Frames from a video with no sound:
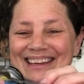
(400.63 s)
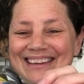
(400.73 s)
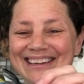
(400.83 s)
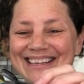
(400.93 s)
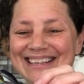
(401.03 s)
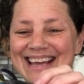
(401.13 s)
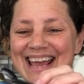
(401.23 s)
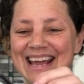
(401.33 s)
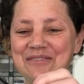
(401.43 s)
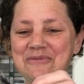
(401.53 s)
you're gonna
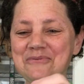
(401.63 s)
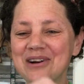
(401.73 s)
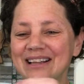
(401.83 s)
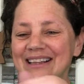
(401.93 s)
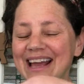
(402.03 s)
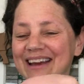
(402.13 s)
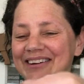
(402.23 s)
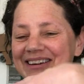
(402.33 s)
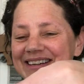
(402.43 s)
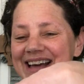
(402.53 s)
take one
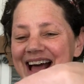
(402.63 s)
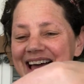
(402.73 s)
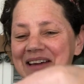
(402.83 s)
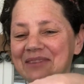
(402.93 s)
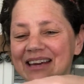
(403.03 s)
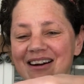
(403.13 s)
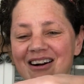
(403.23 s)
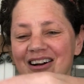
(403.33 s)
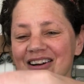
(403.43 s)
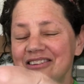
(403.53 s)
layer at a time, and
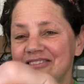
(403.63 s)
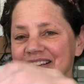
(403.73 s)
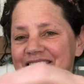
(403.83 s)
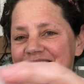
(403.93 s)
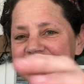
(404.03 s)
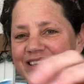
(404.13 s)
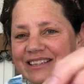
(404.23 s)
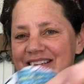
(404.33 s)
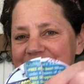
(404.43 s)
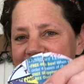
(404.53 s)
all you really do is
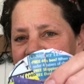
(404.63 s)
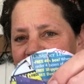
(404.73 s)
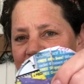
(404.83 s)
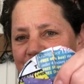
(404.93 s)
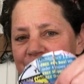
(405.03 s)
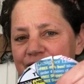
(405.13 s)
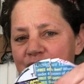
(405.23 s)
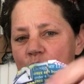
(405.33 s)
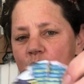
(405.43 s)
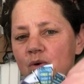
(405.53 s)
just
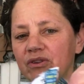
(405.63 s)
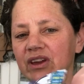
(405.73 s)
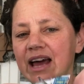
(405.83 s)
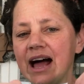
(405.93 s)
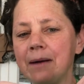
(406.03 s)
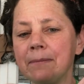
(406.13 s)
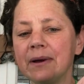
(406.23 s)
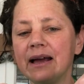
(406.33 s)
fold it up.